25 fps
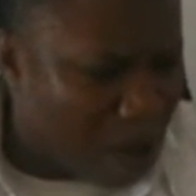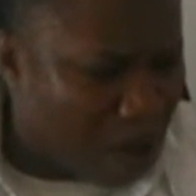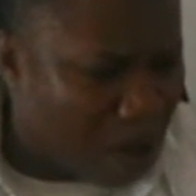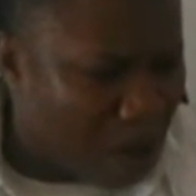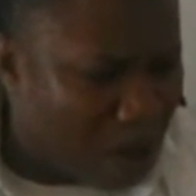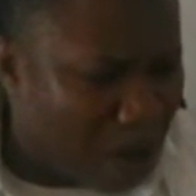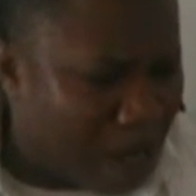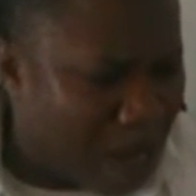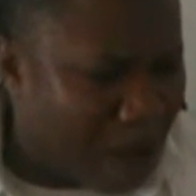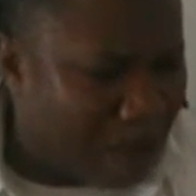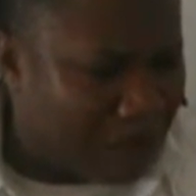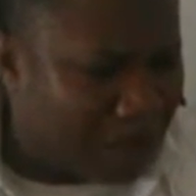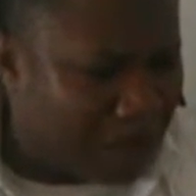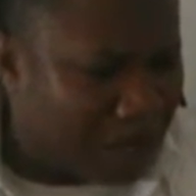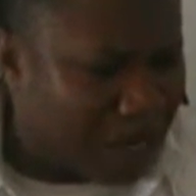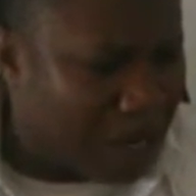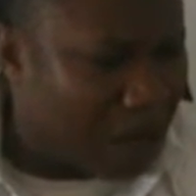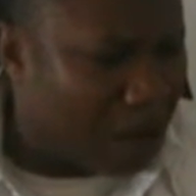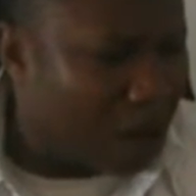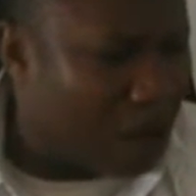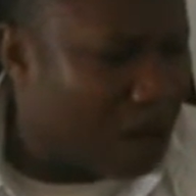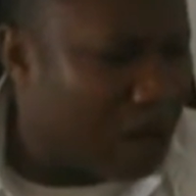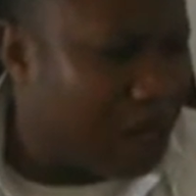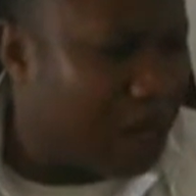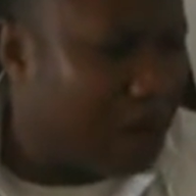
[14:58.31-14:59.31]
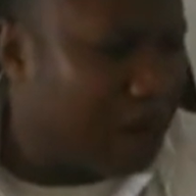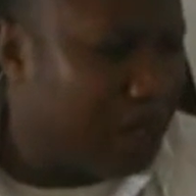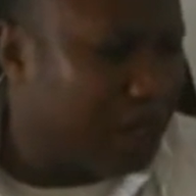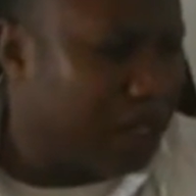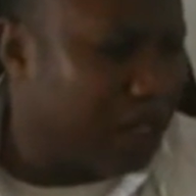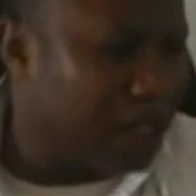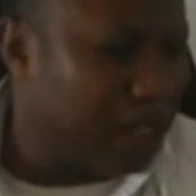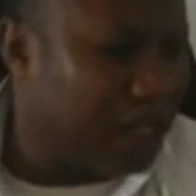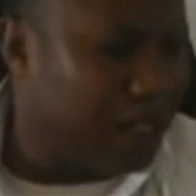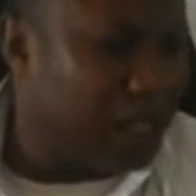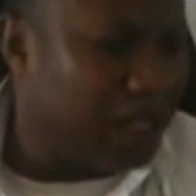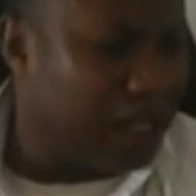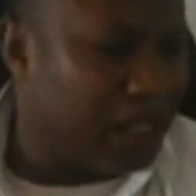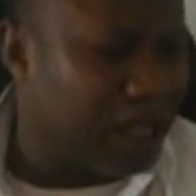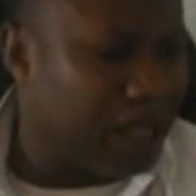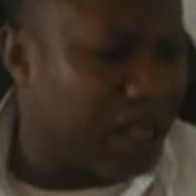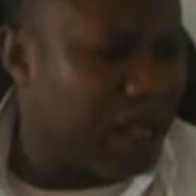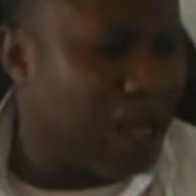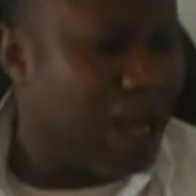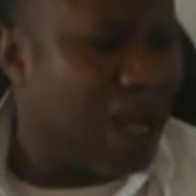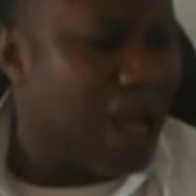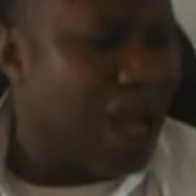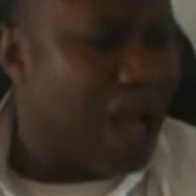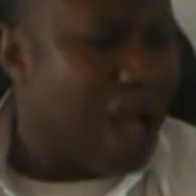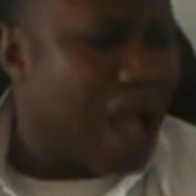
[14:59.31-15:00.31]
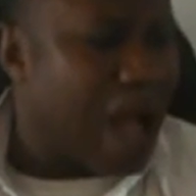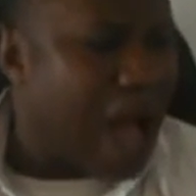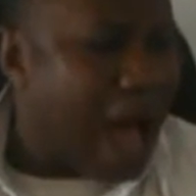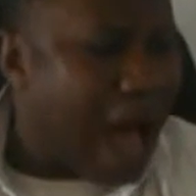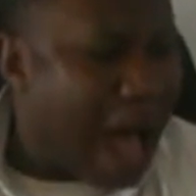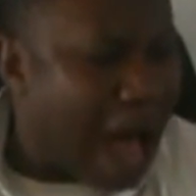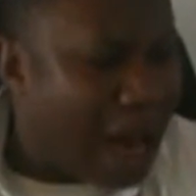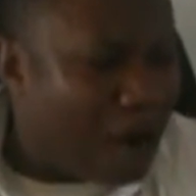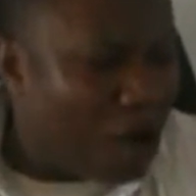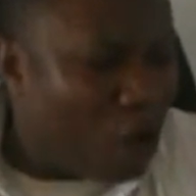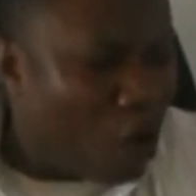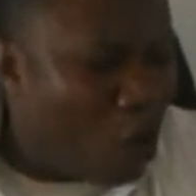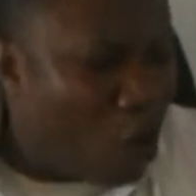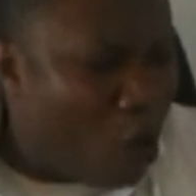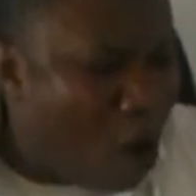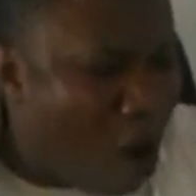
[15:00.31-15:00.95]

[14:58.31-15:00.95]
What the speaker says: God have said, okay, 16 says, And